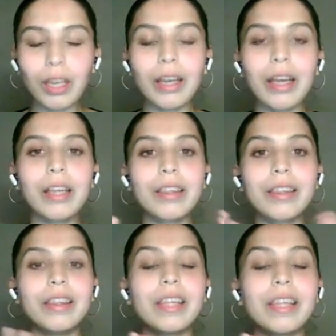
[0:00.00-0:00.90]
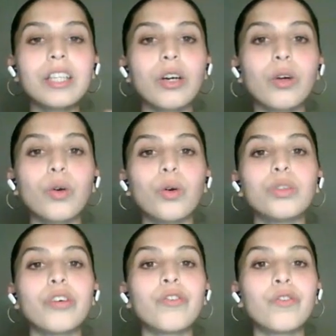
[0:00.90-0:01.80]
Uh, these are called
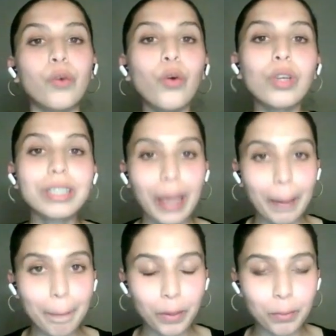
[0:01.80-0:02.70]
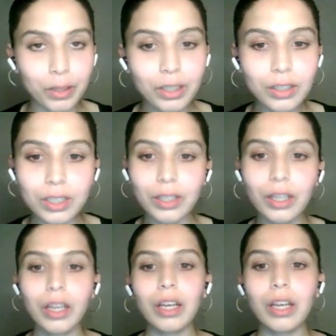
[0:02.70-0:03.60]
the four temperaments,
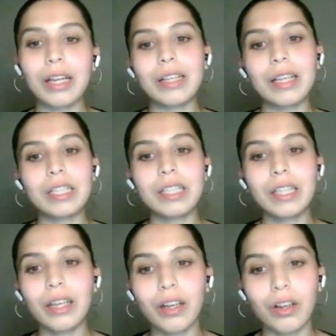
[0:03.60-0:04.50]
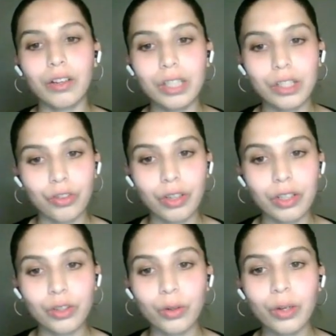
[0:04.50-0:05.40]
and that's here on the screen.
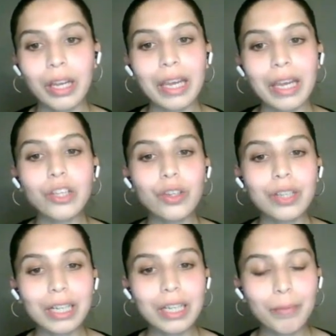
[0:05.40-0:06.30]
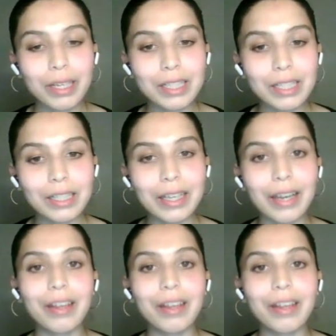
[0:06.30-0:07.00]
So in Unani medicine, there